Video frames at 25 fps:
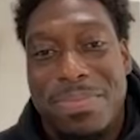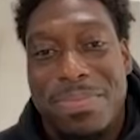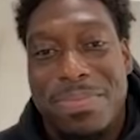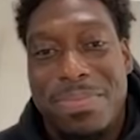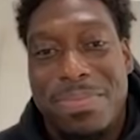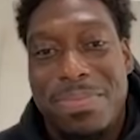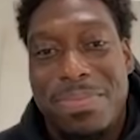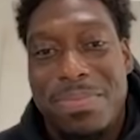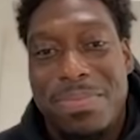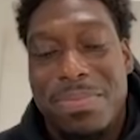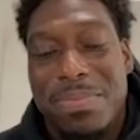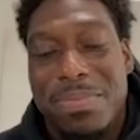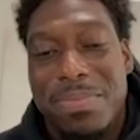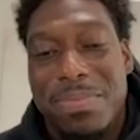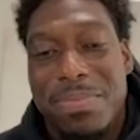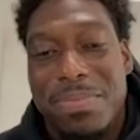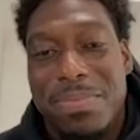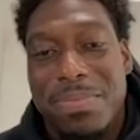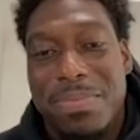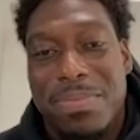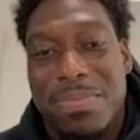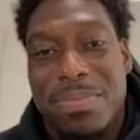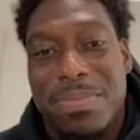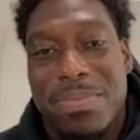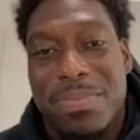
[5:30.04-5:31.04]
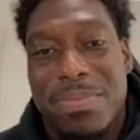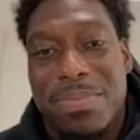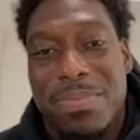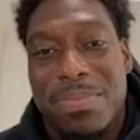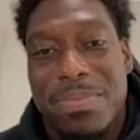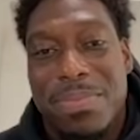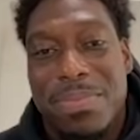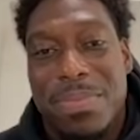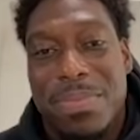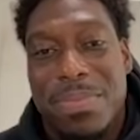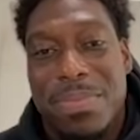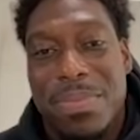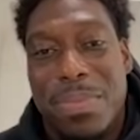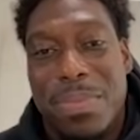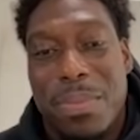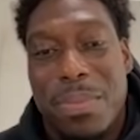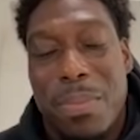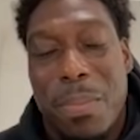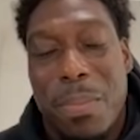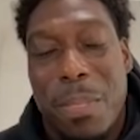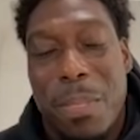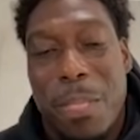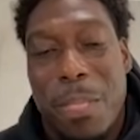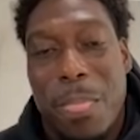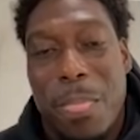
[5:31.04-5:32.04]

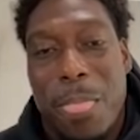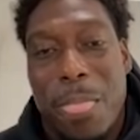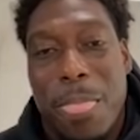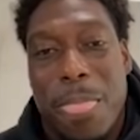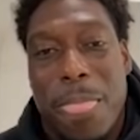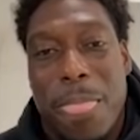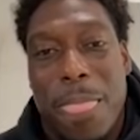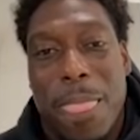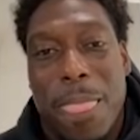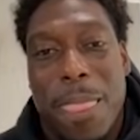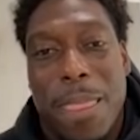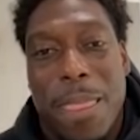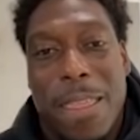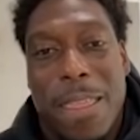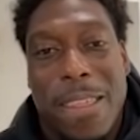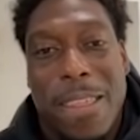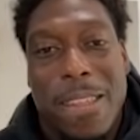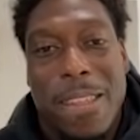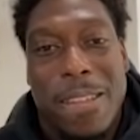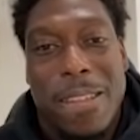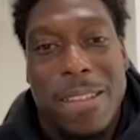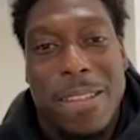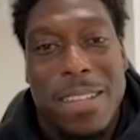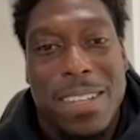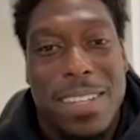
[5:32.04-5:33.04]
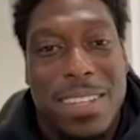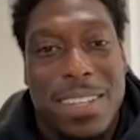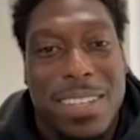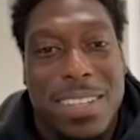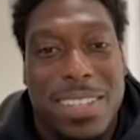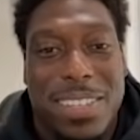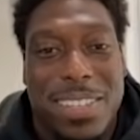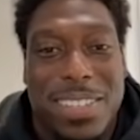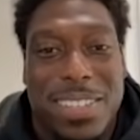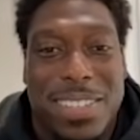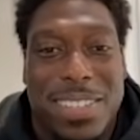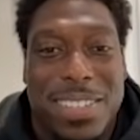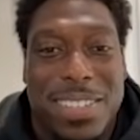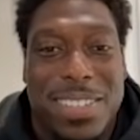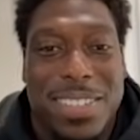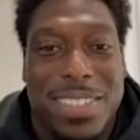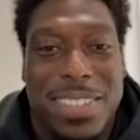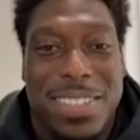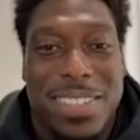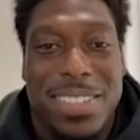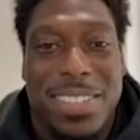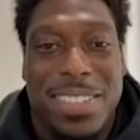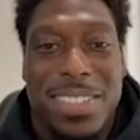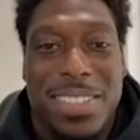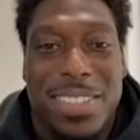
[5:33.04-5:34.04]

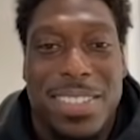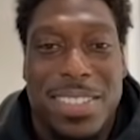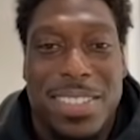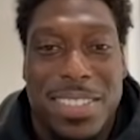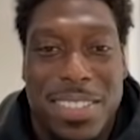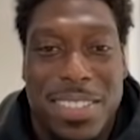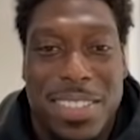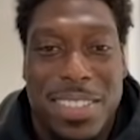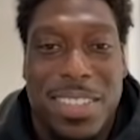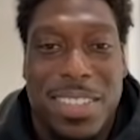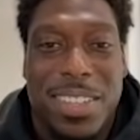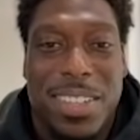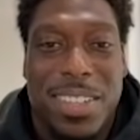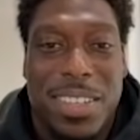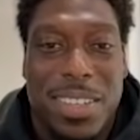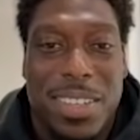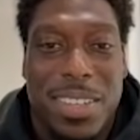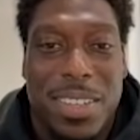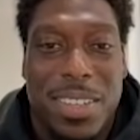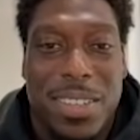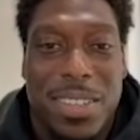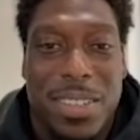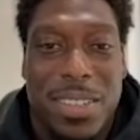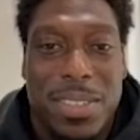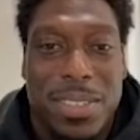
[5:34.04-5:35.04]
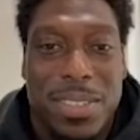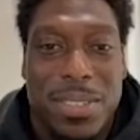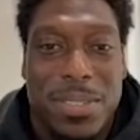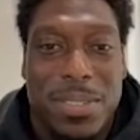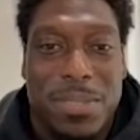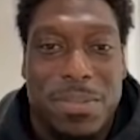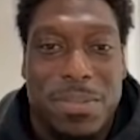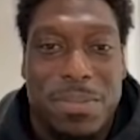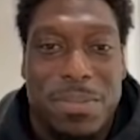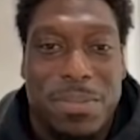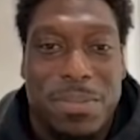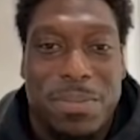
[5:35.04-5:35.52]
The person shown says nothing.